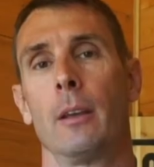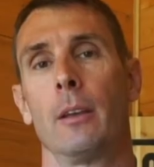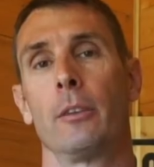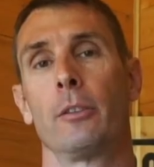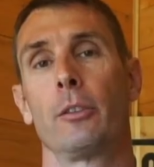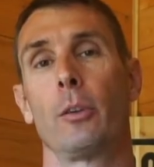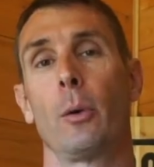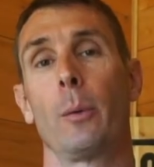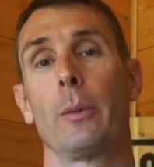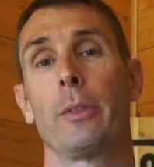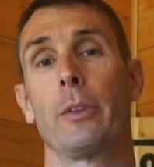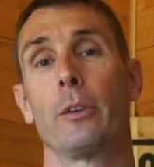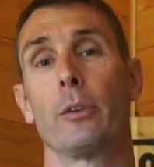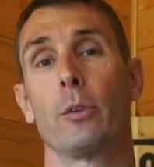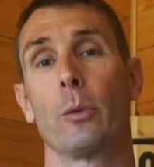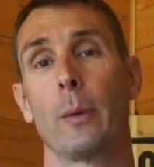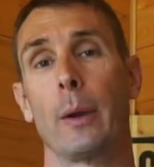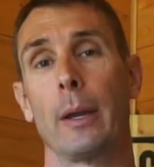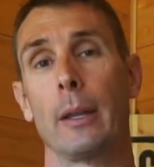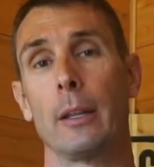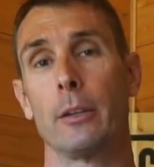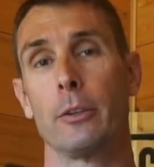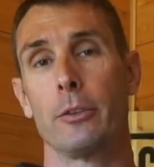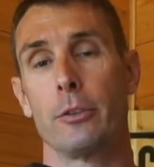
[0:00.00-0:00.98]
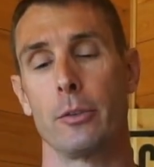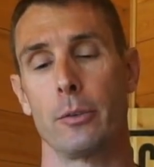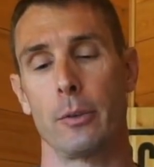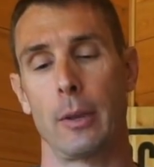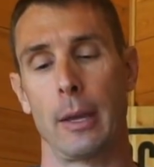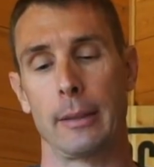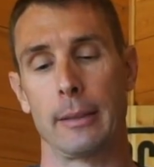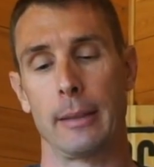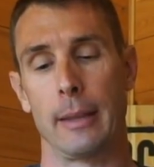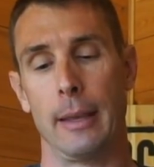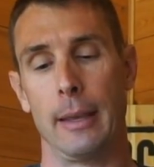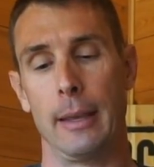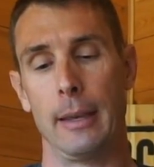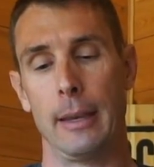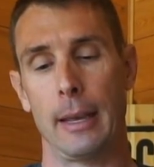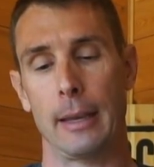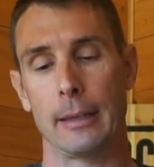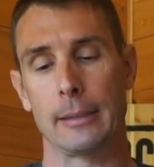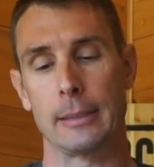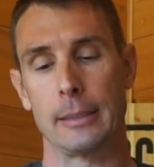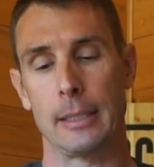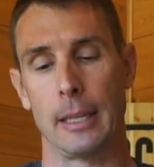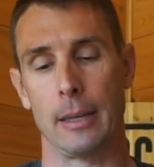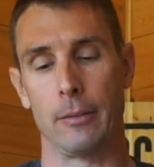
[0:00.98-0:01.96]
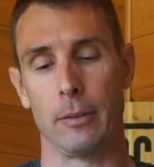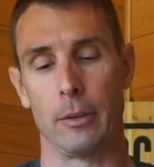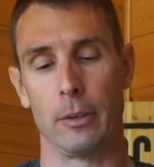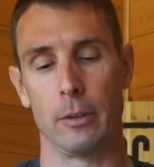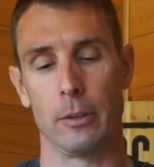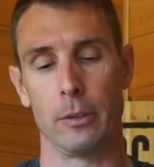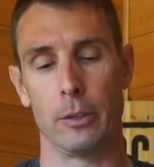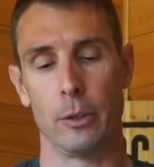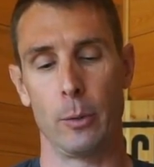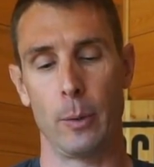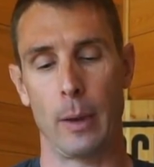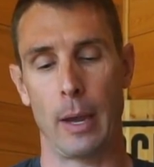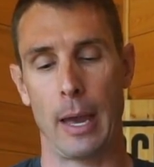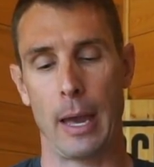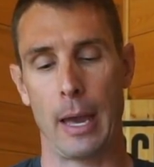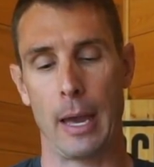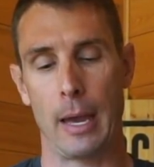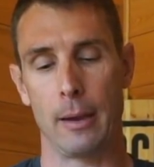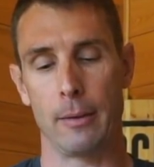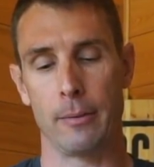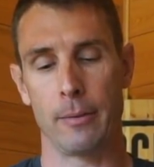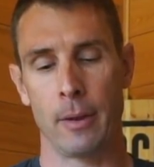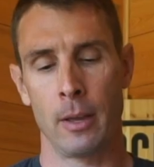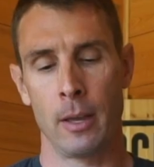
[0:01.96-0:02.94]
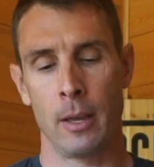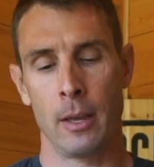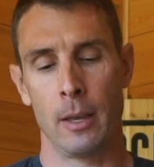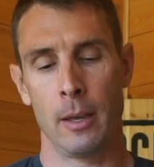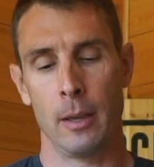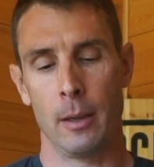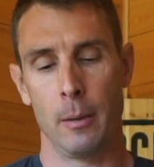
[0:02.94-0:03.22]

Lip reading: So with the derailleurs at the NX level, you have